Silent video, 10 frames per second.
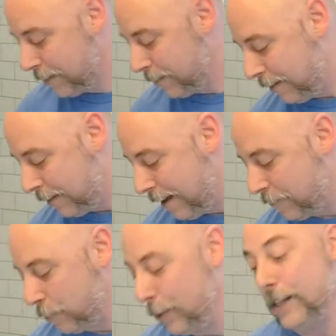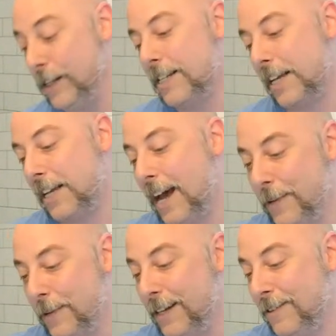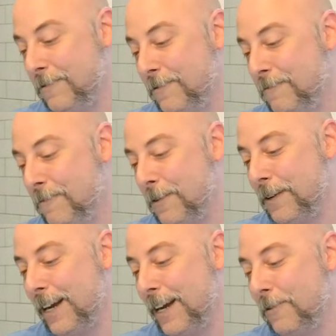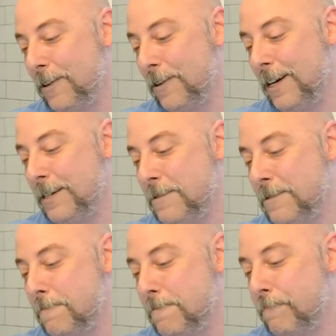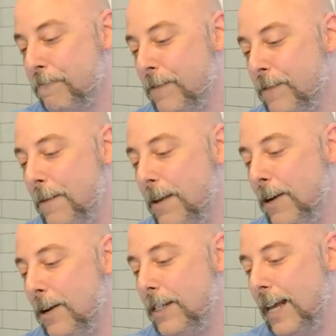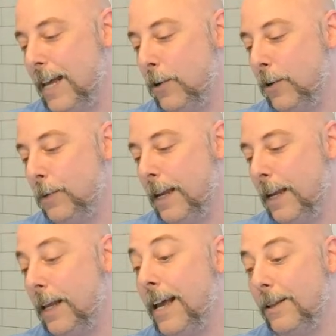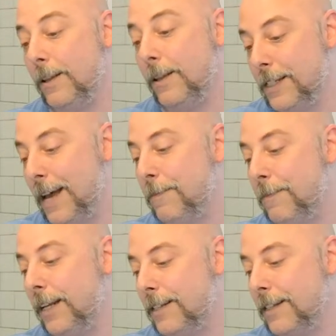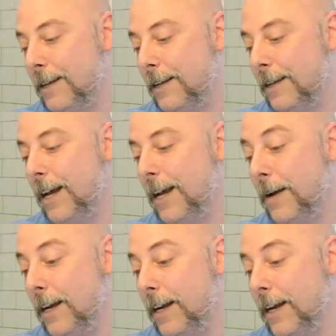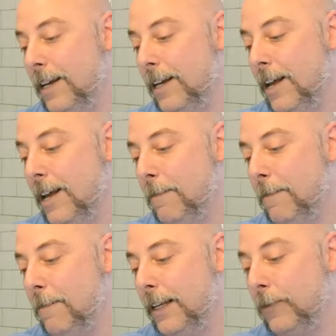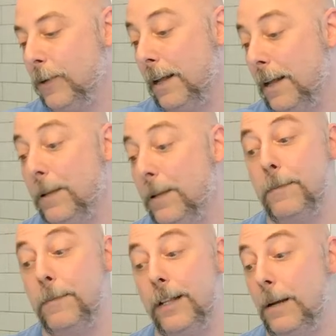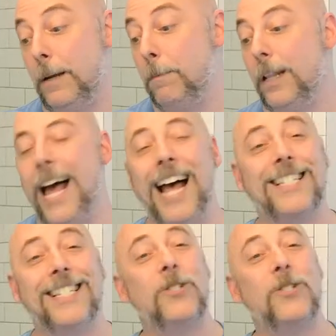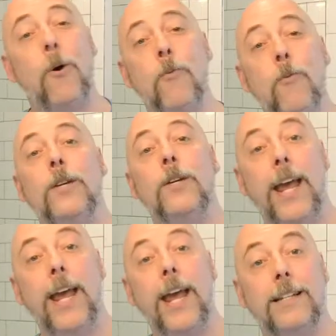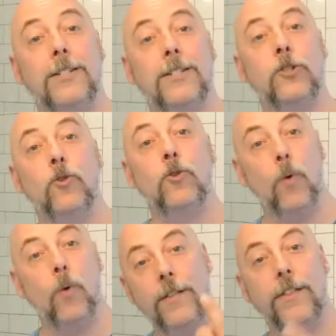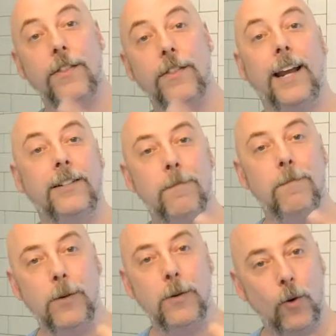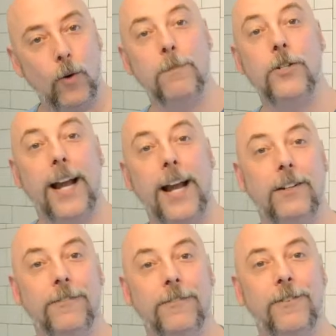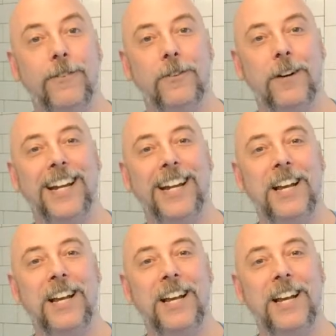After we read this comment, what do we got going on? Hitman always had multiple gameplay elements happening at the same time. I agree. Making replayability a blast. So many ways to do one thing, to meet one objective, right?